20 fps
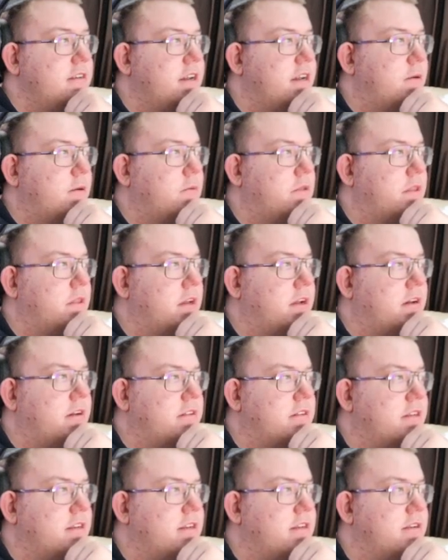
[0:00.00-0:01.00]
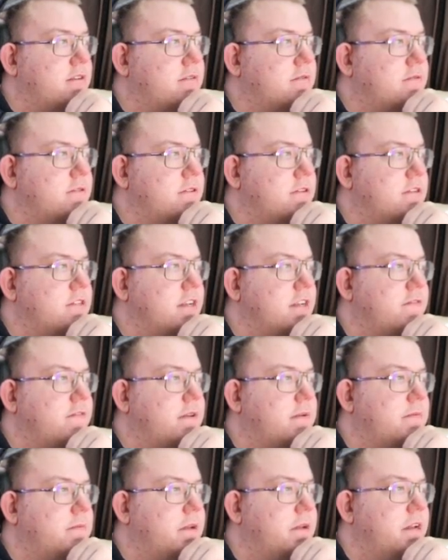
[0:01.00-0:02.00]
with the heart tail. So it's
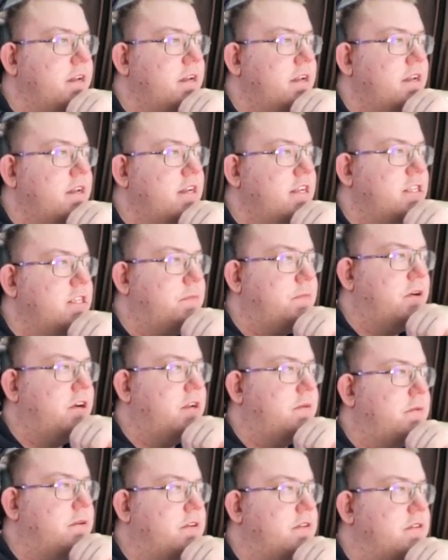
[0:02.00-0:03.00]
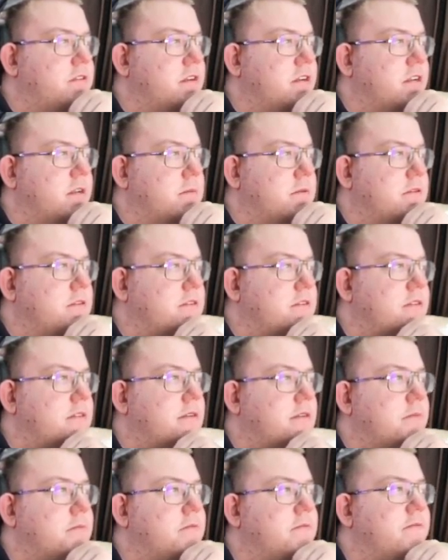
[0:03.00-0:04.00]
definitely inspired by a succubus
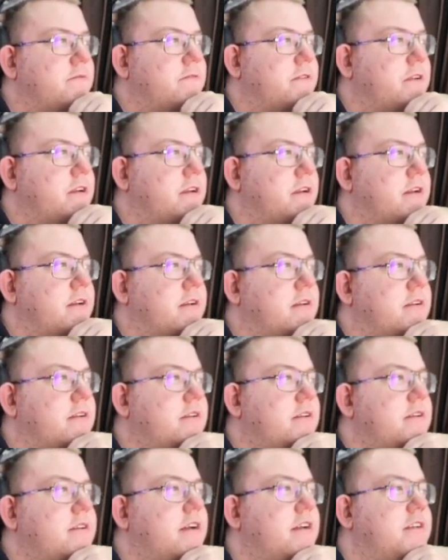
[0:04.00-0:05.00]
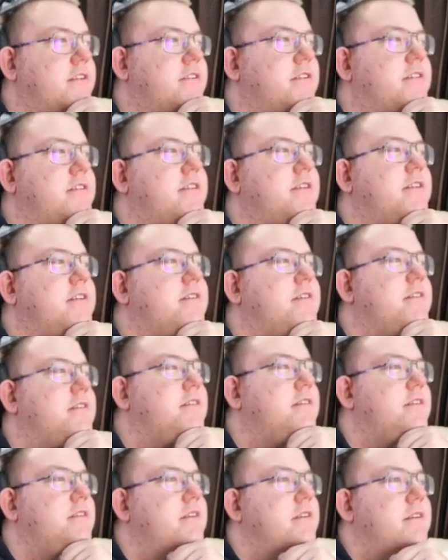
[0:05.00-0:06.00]
type of aesthetic.
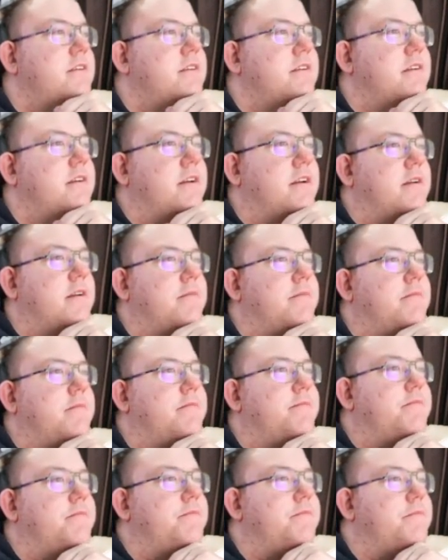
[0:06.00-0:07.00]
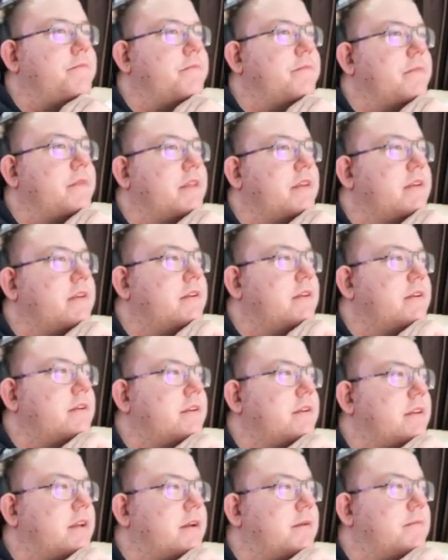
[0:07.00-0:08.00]

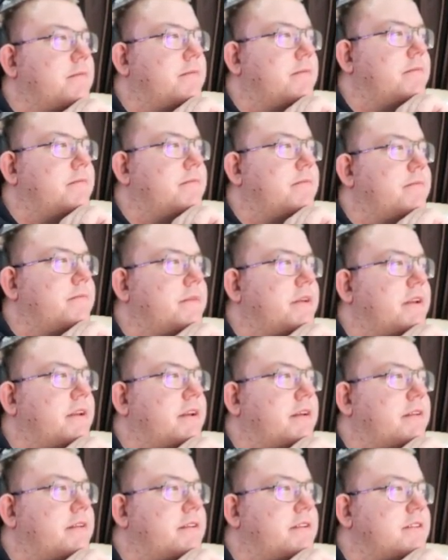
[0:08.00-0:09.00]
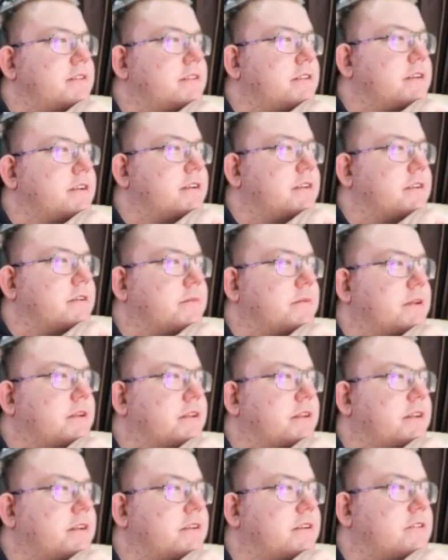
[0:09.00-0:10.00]
Yep, and is
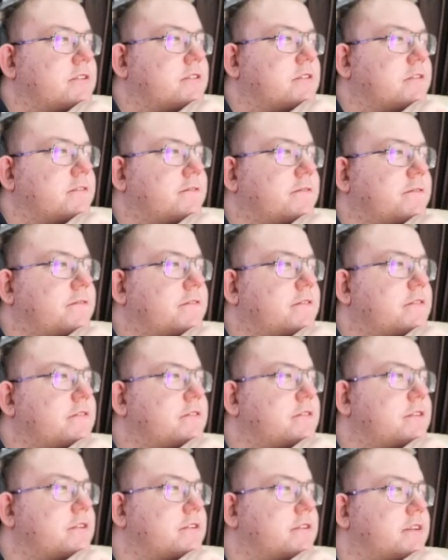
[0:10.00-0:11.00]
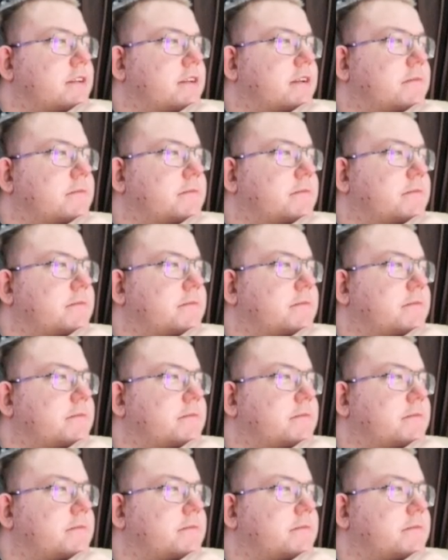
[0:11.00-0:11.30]
completely cast off. So yep,